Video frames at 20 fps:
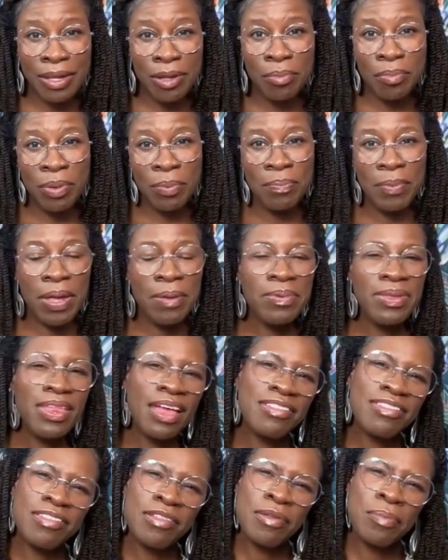But maybe
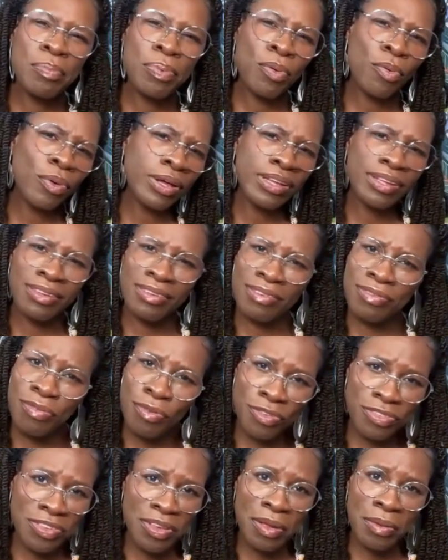that's the point for
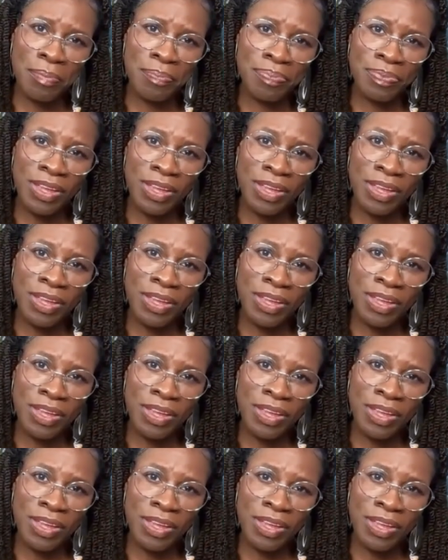some.